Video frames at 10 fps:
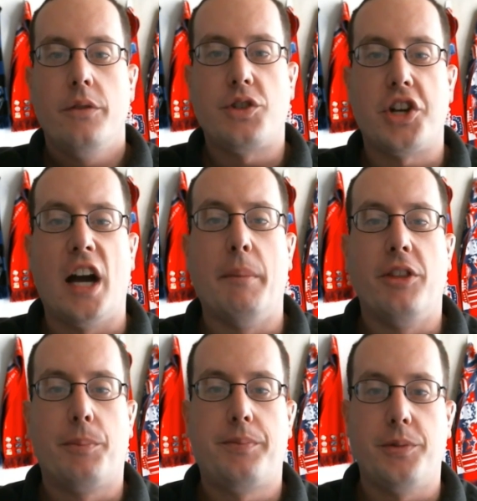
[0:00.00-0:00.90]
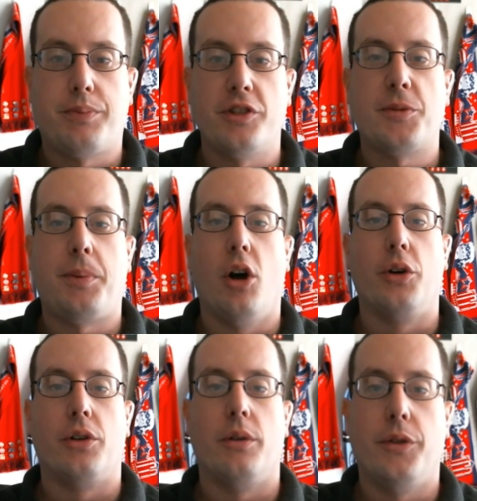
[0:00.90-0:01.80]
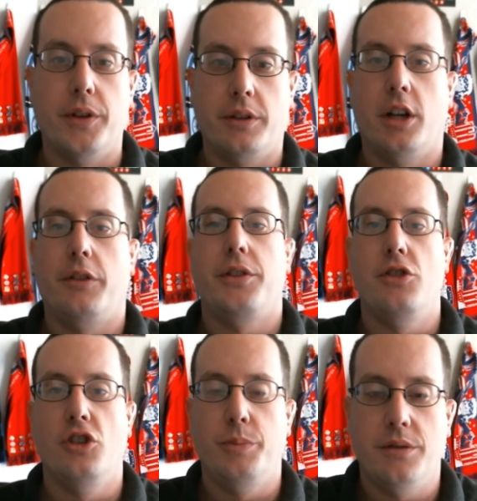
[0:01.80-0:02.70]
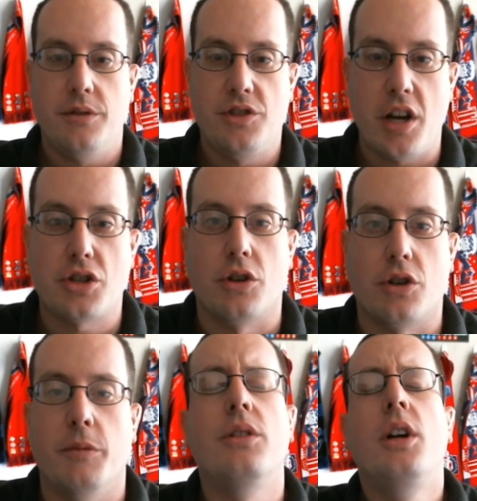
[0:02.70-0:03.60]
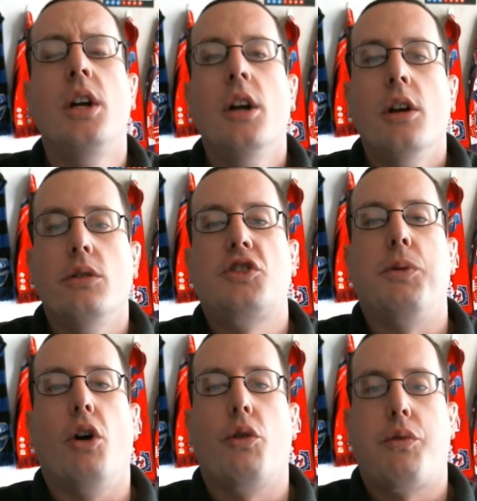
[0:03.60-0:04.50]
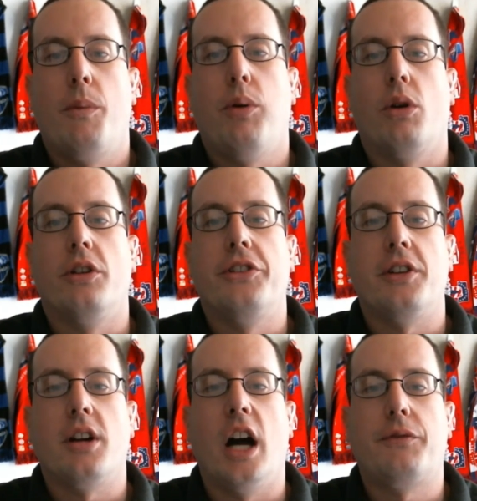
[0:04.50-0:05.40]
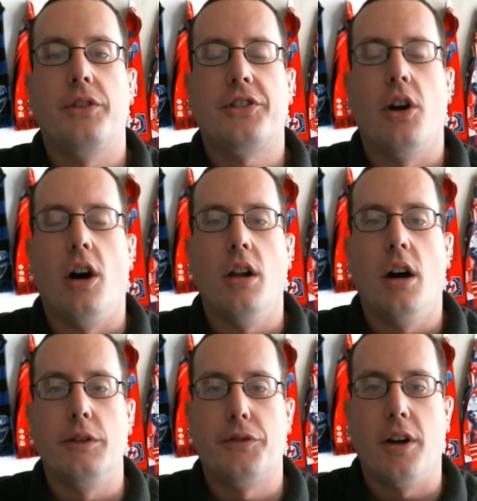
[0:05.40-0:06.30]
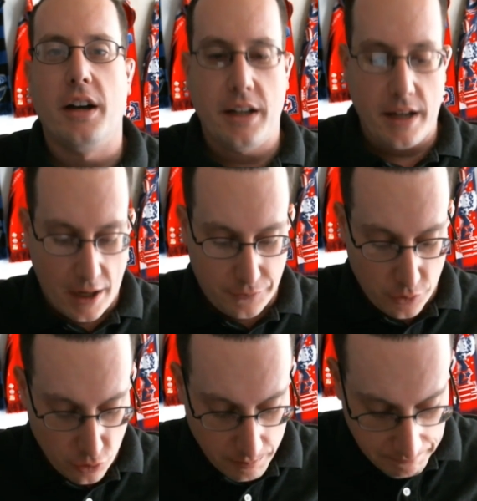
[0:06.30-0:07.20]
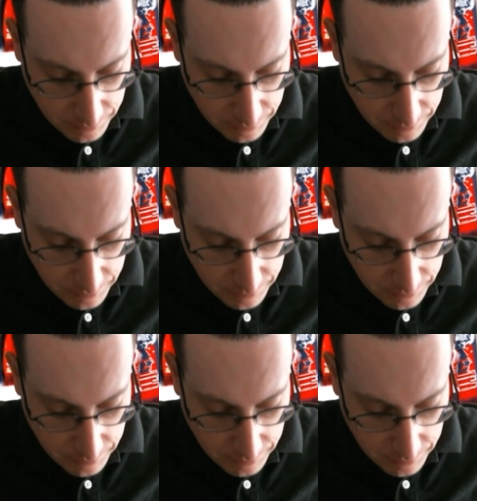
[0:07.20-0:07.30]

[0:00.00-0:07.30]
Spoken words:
chairman, the principal owner of the Philadelphia Union, Jay Sugarman, who spoke with reporters in a conference call on Friday afternoon.